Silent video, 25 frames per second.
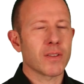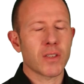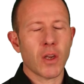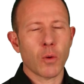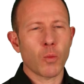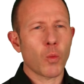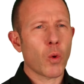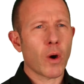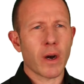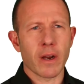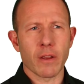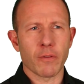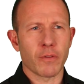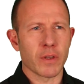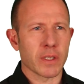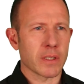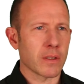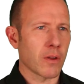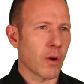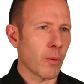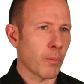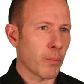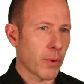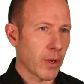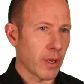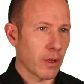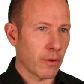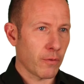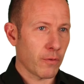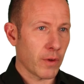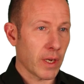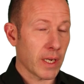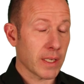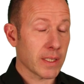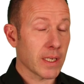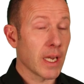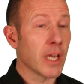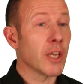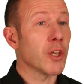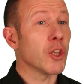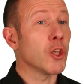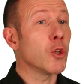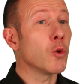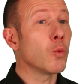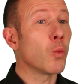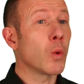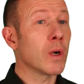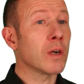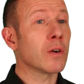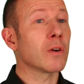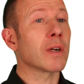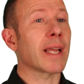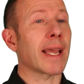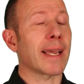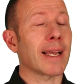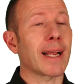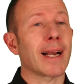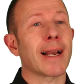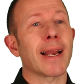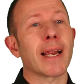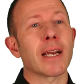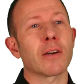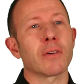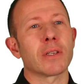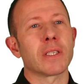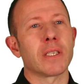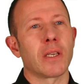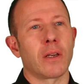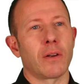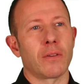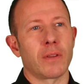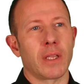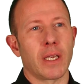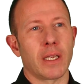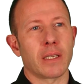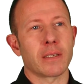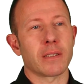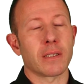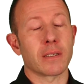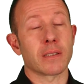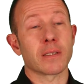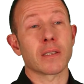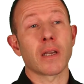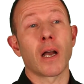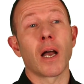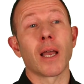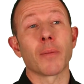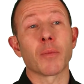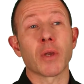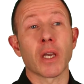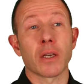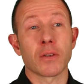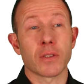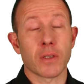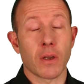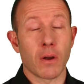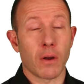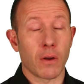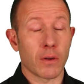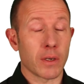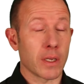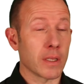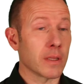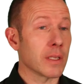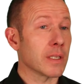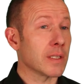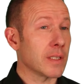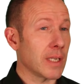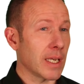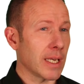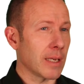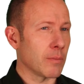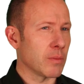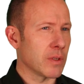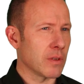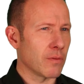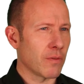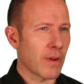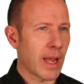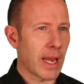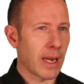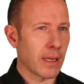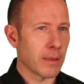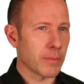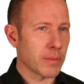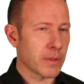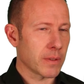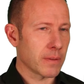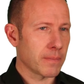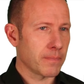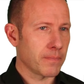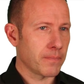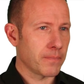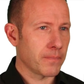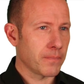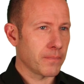don't worry if it's not perfect. You will get clarity on this as time goes on and the team develops.